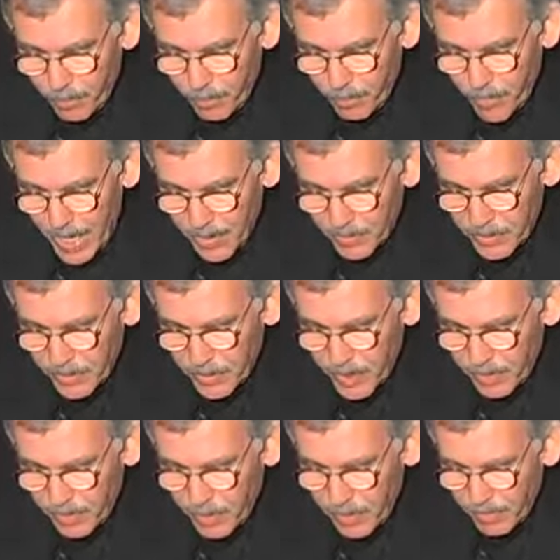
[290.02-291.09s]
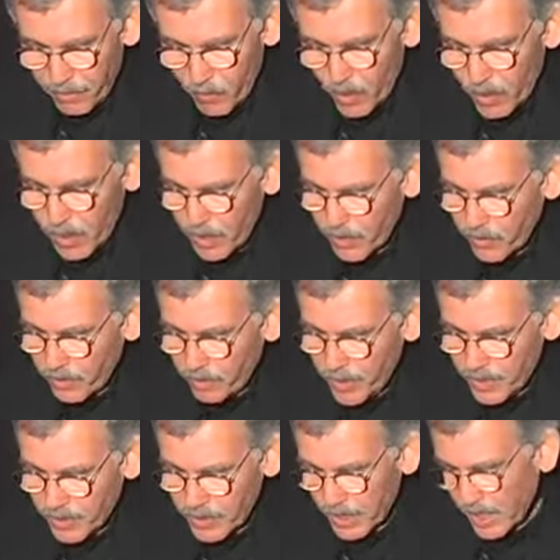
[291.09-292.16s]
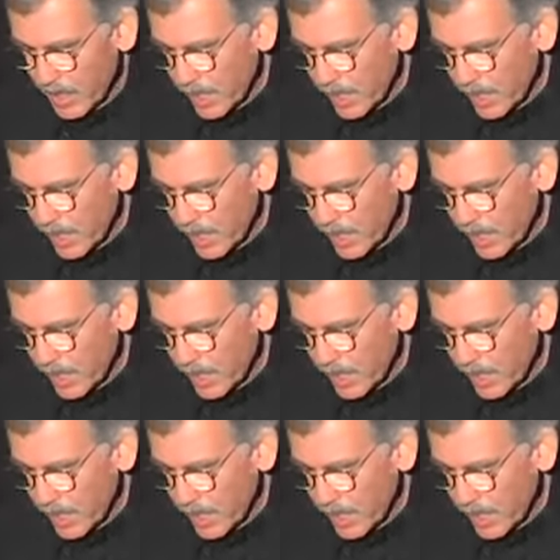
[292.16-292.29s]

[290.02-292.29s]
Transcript: mounted on 4 concrete piers.